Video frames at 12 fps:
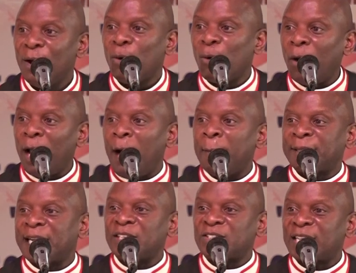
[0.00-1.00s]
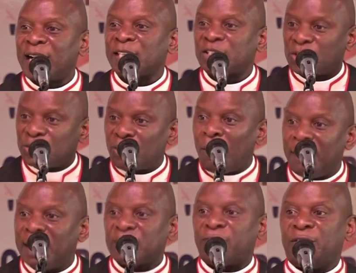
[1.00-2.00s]
who helped us catch so
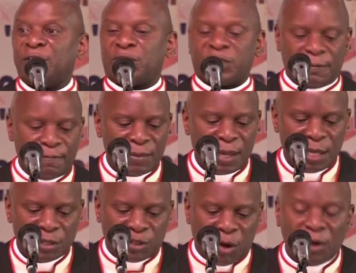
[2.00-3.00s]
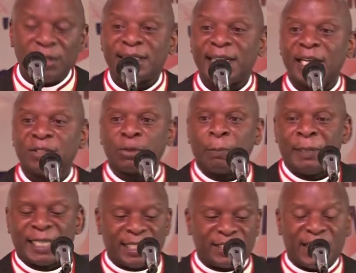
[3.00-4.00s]
much fish, John turns to
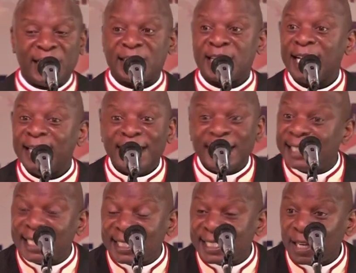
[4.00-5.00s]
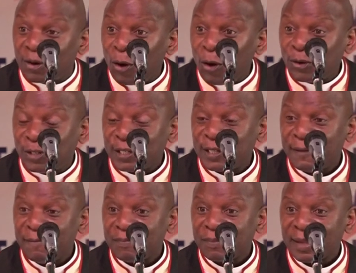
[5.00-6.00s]
Peter and says, "It is the Lord.
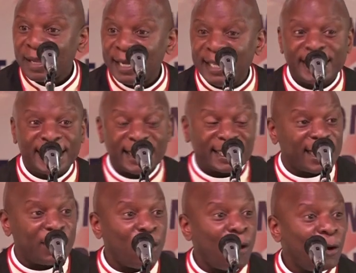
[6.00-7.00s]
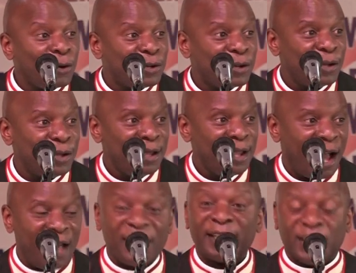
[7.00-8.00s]
It is the Lord."
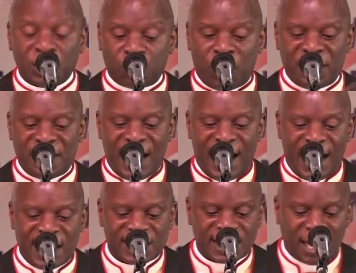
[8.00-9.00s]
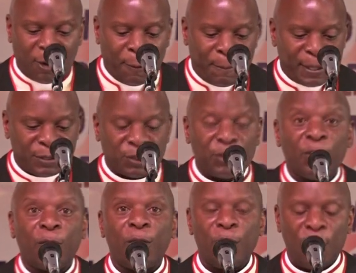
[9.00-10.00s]
And that is when their eyes are open to
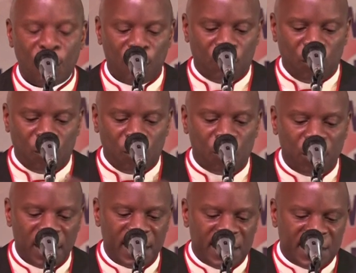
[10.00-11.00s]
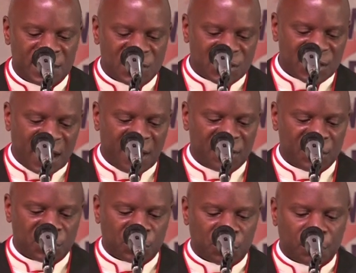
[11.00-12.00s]
know who is at the
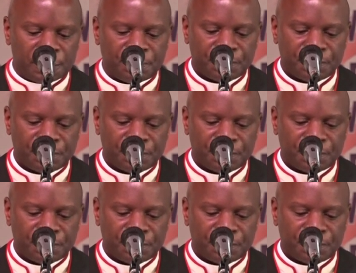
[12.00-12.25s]
shore.